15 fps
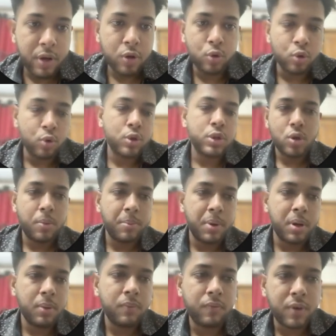to you. So I'm
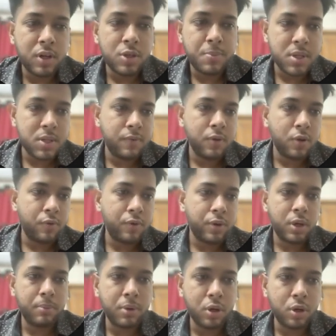being very specific over
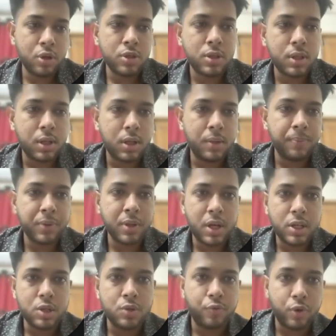here because
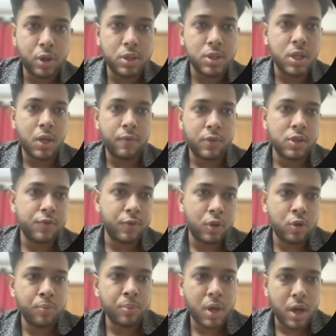just for the sake of this
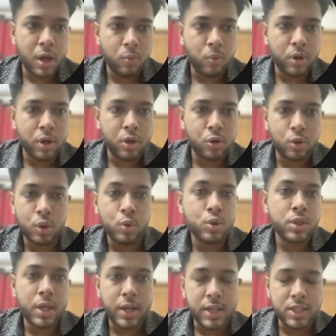video, I wanted to use
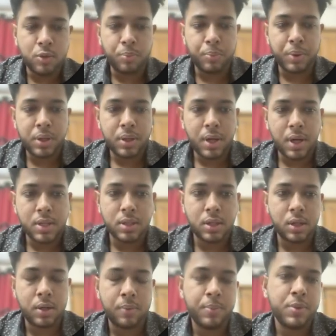an SOP as
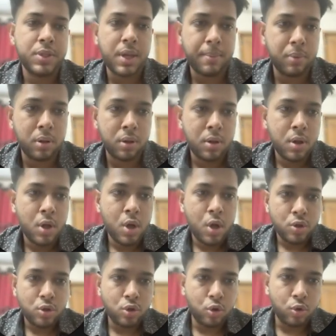a sample.
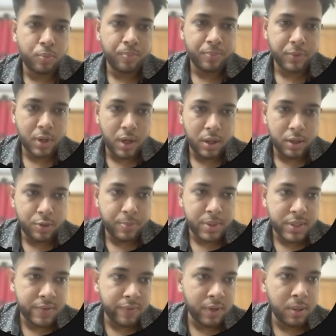So I
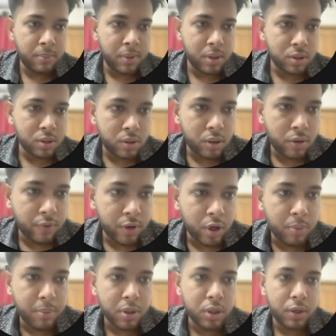specifically mentioned it over here.
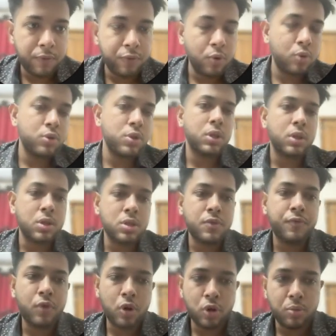But if you're using tons of
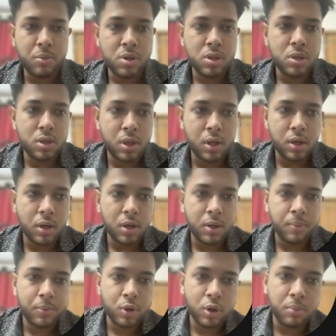documents, then
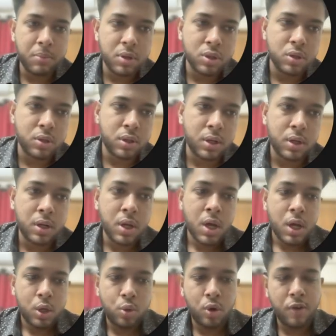you can mention that
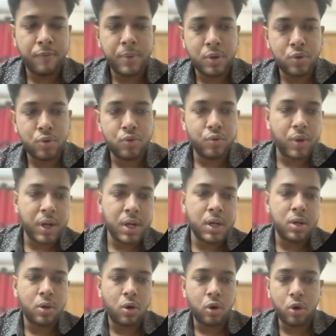you have been trained
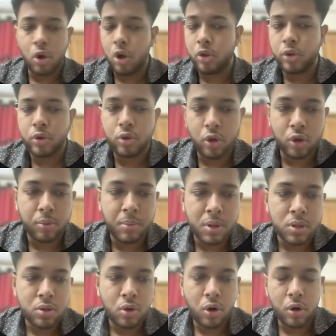on all the
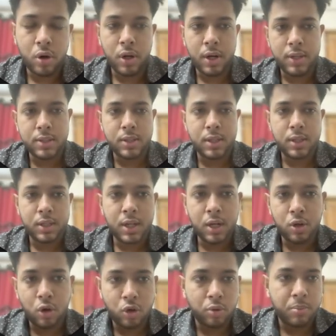documents, or let's say 10
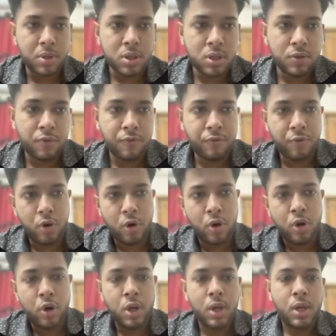documents for
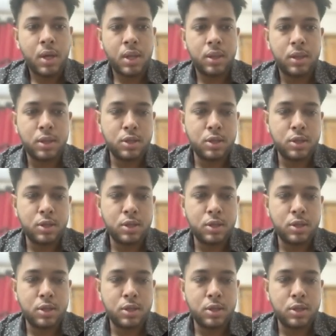this